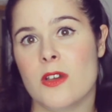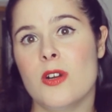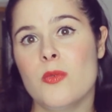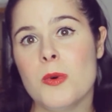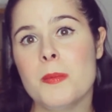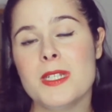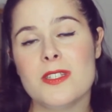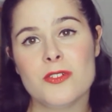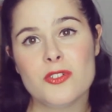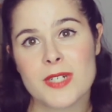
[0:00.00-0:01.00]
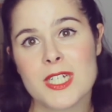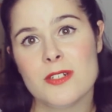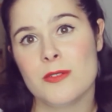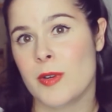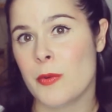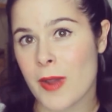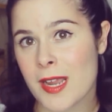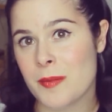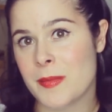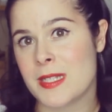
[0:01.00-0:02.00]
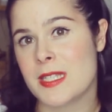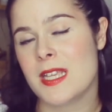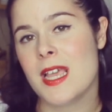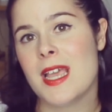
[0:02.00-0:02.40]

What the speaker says: on a woman's nutritional requirements